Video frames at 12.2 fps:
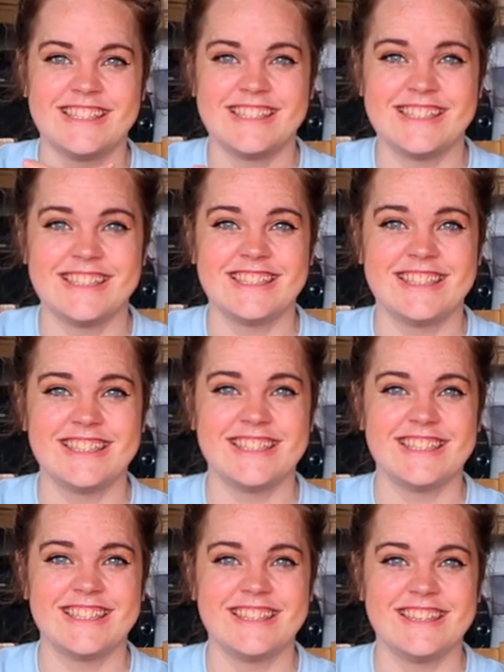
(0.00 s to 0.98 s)

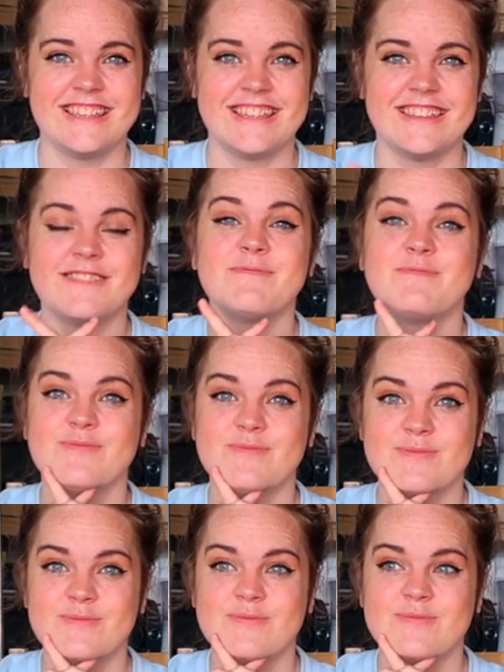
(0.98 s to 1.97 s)

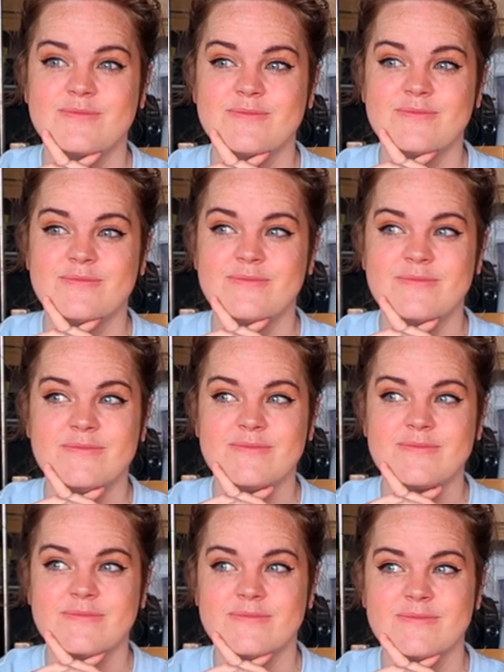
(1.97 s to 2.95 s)

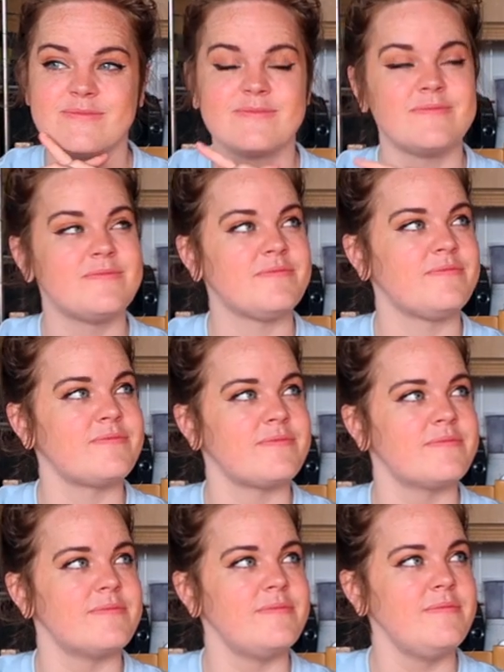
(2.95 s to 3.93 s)
[no speech]